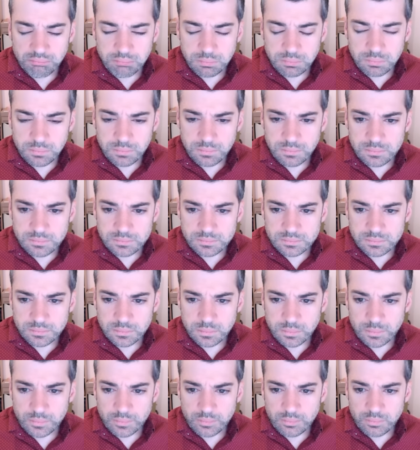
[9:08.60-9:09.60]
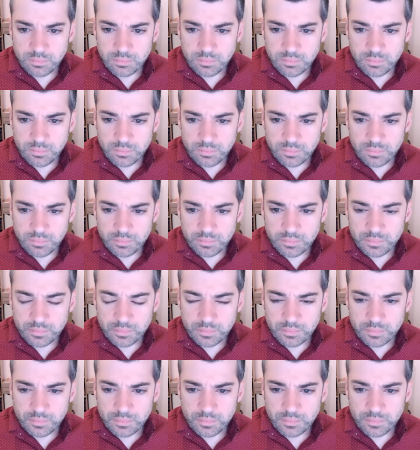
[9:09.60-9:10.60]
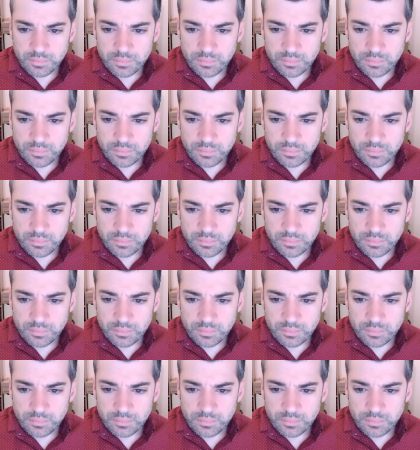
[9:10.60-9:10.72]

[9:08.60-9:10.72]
Nobody speaks.